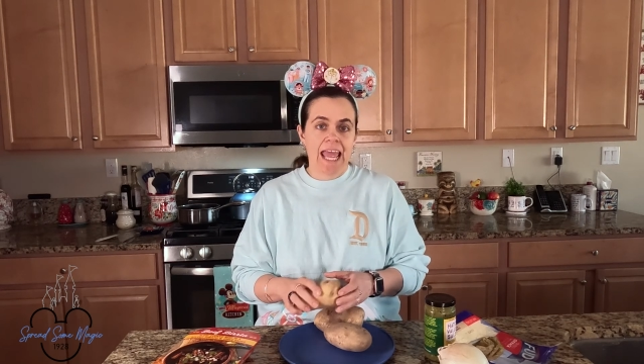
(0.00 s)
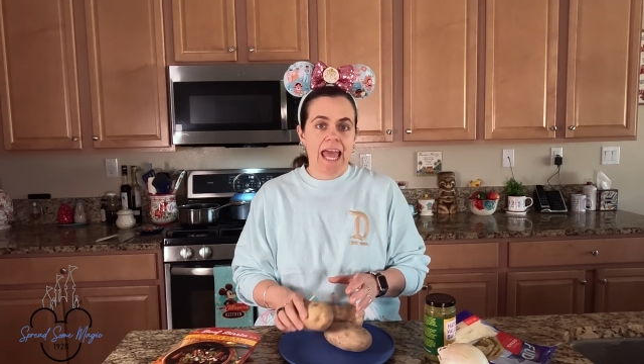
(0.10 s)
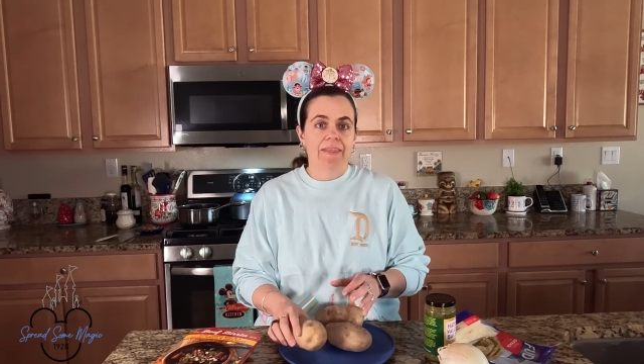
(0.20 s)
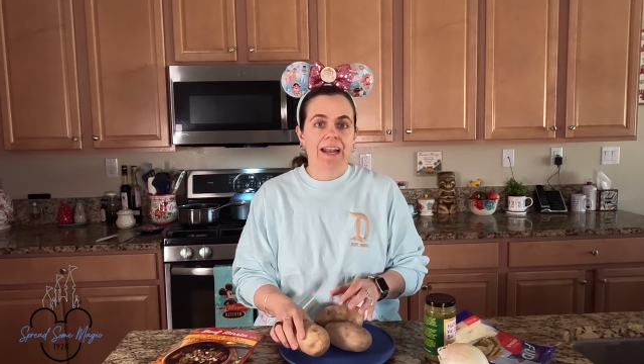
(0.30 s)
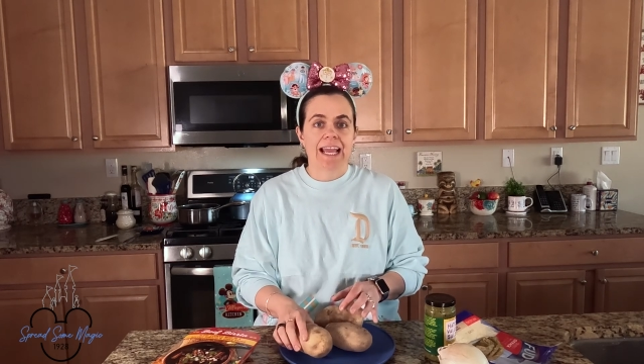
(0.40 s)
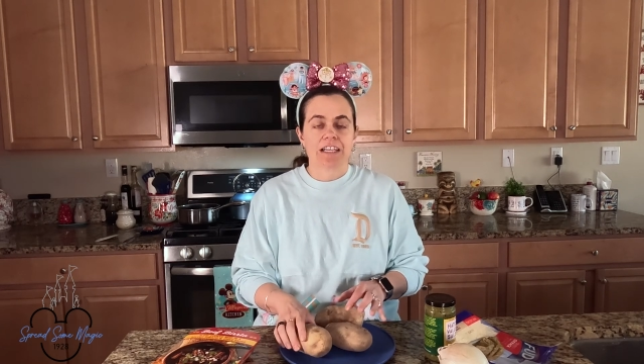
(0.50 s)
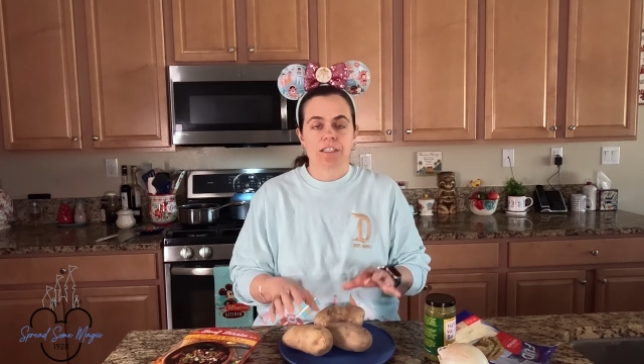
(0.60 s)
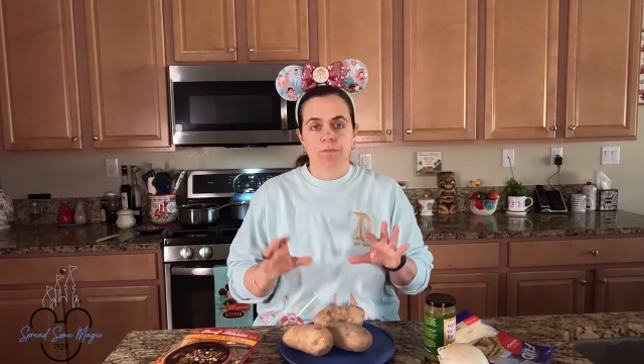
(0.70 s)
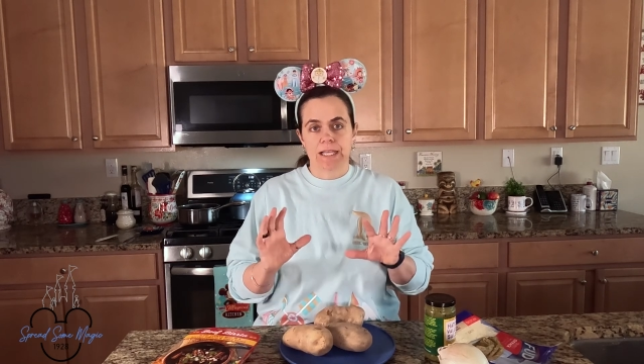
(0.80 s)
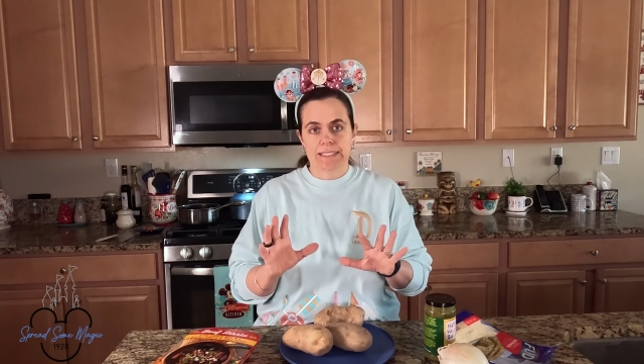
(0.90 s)
And then I
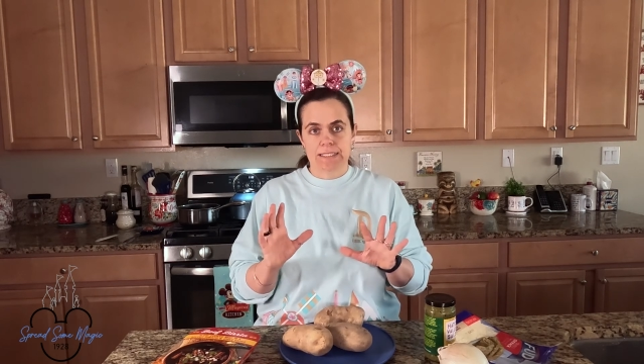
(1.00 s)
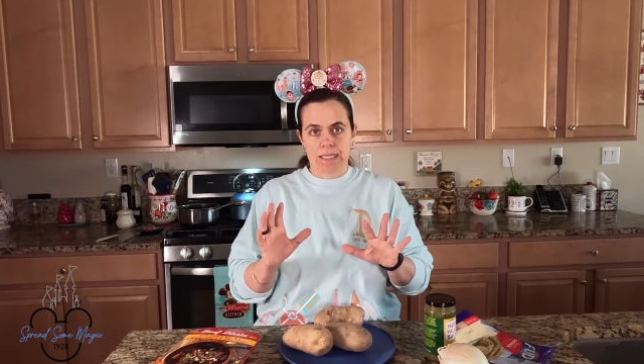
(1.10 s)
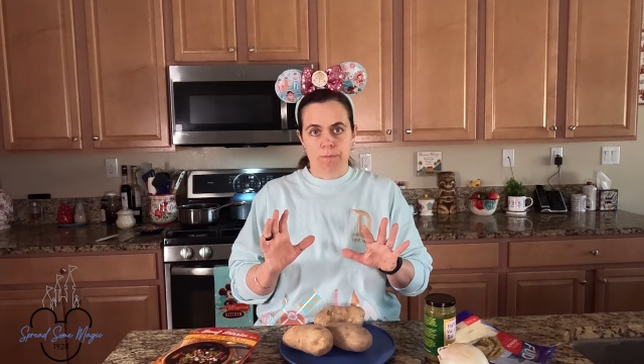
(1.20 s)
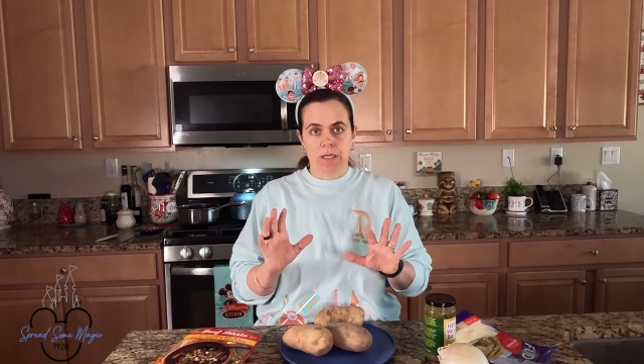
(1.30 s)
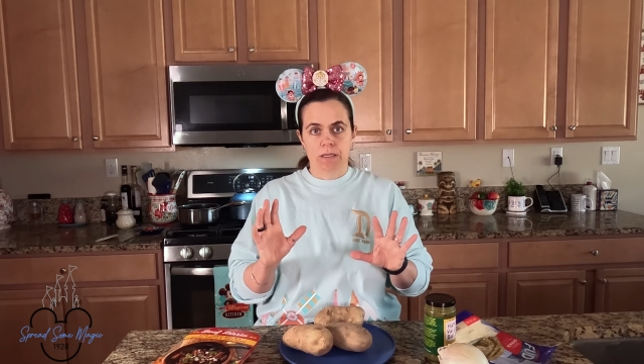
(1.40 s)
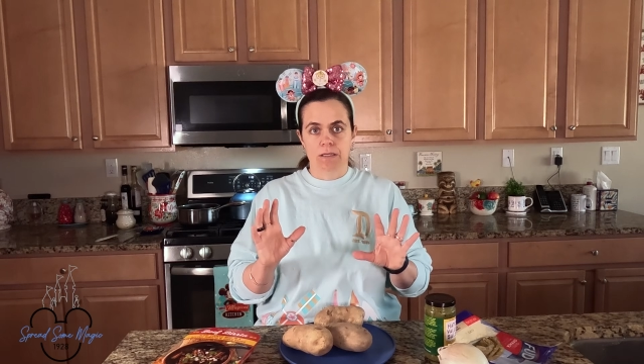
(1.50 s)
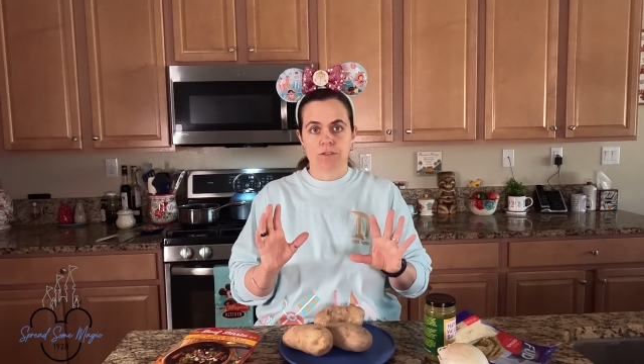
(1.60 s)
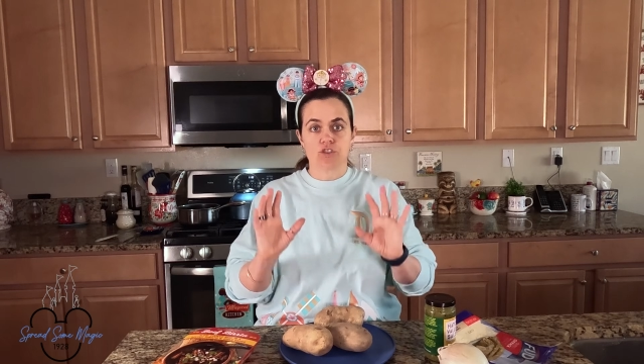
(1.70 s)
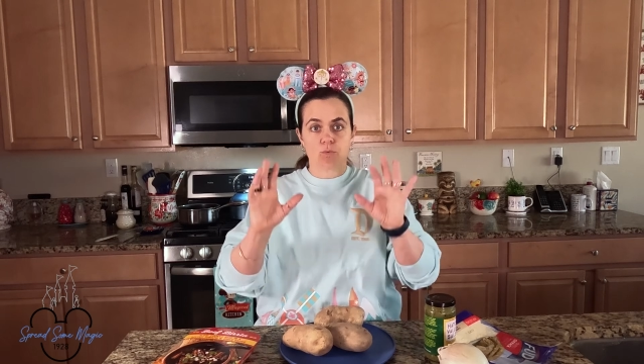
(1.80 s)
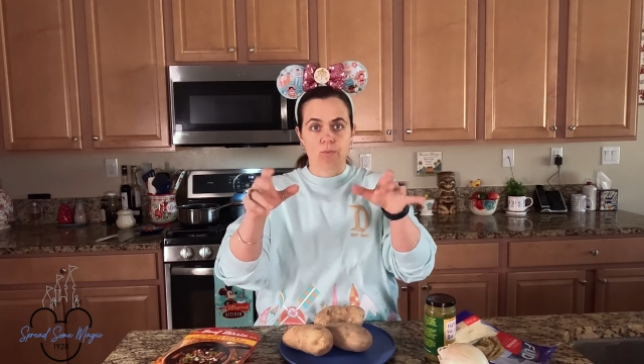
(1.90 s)
actually place them
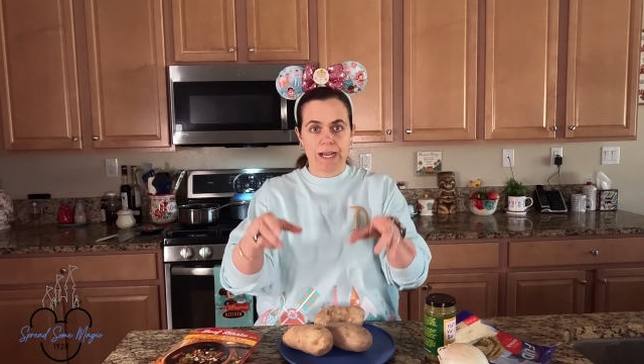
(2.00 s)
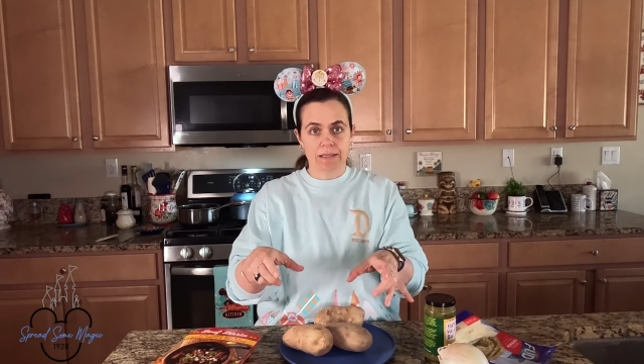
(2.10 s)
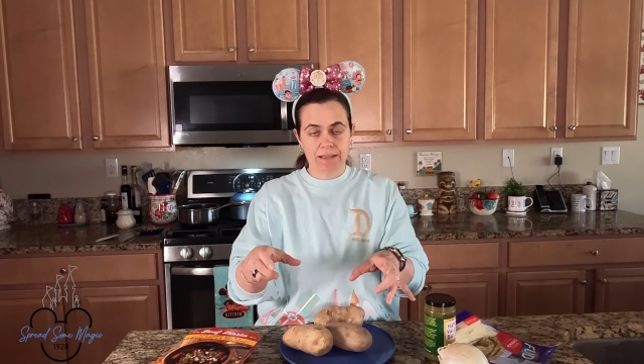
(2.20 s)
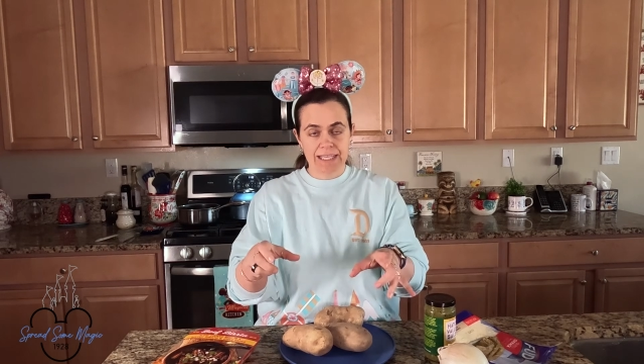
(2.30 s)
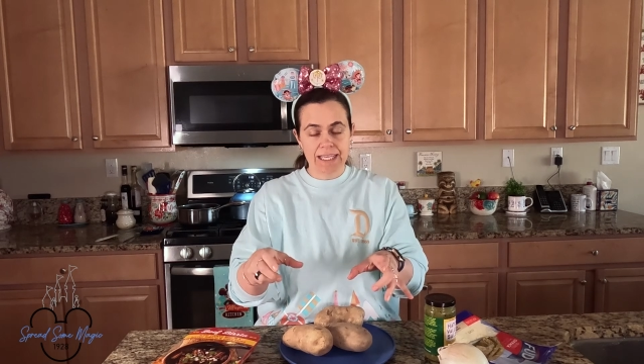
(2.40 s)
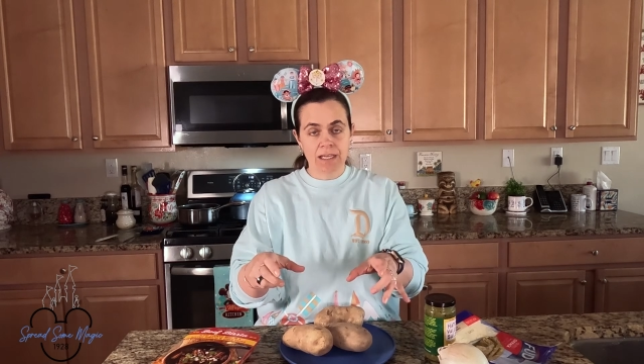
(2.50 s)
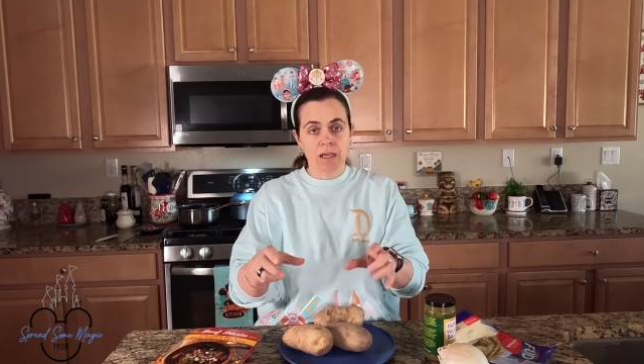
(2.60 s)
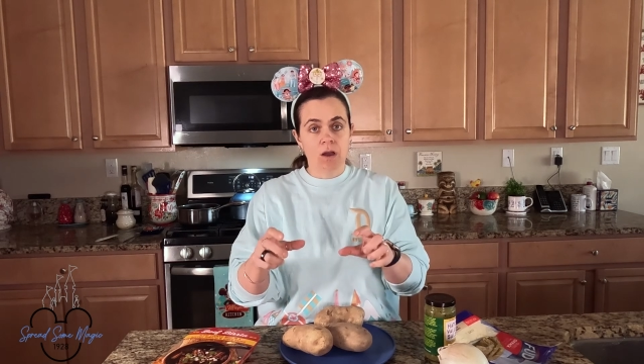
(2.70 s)
directly